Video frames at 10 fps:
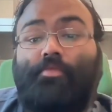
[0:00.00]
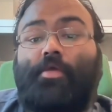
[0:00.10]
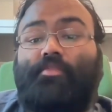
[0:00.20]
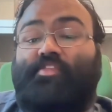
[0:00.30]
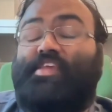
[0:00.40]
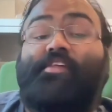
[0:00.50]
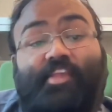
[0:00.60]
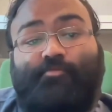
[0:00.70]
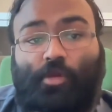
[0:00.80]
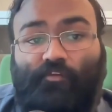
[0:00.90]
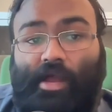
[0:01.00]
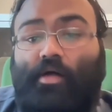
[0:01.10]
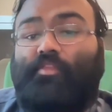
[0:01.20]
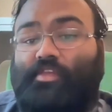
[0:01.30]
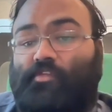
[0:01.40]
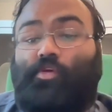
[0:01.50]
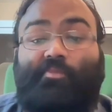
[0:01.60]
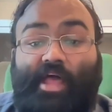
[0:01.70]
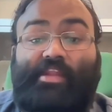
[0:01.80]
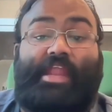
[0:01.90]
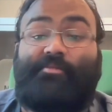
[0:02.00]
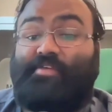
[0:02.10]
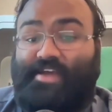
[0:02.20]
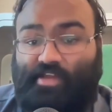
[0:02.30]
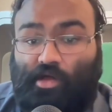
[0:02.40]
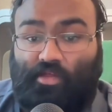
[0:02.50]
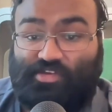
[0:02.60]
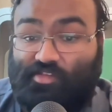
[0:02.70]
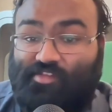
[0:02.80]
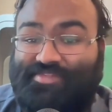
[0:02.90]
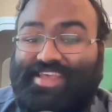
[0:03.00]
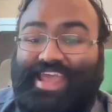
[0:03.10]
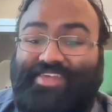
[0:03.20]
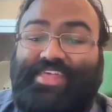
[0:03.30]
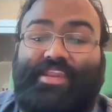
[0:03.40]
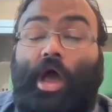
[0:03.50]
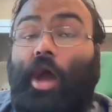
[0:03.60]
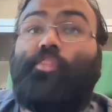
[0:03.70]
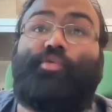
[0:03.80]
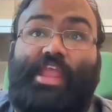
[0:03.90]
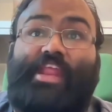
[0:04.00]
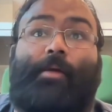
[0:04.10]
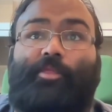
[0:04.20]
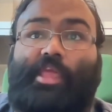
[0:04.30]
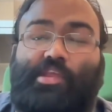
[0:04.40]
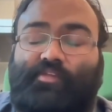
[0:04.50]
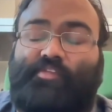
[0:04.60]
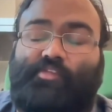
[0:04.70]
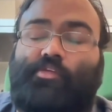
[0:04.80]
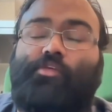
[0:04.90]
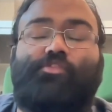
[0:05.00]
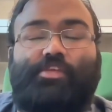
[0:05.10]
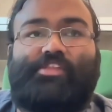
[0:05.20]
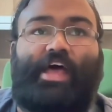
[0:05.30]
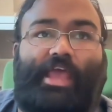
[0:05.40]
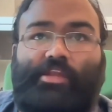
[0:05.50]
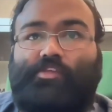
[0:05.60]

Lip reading: the CSS profile, at least if you're applying to any private colleges, and then other aid applications. These are usually tied